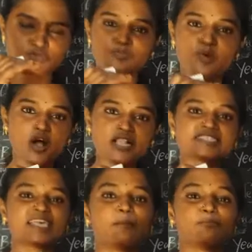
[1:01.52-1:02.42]

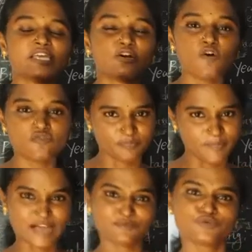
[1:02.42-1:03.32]
small sapling of
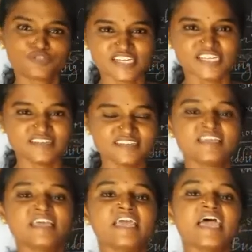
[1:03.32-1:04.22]
mango tree,
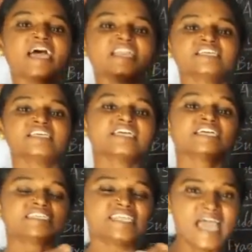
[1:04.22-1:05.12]
and
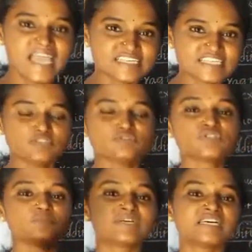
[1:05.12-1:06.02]
a cat
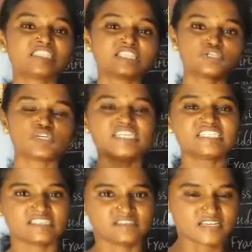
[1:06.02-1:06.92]
gives birth to
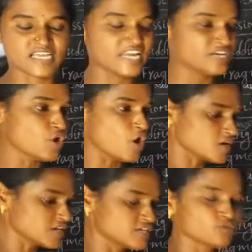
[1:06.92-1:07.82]
kitten. A
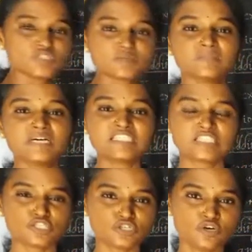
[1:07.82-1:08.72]
dog gives birth
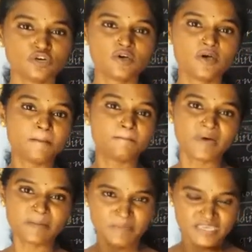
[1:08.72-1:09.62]
to
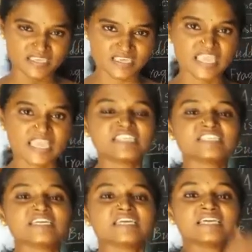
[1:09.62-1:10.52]
puppy,
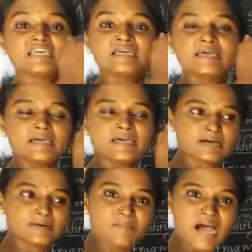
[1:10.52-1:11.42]
and a
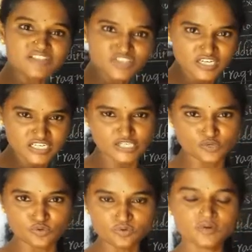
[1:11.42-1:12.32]
mother
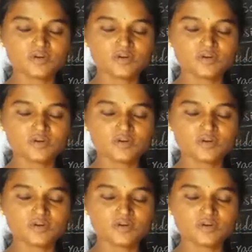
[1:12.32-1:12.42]
gives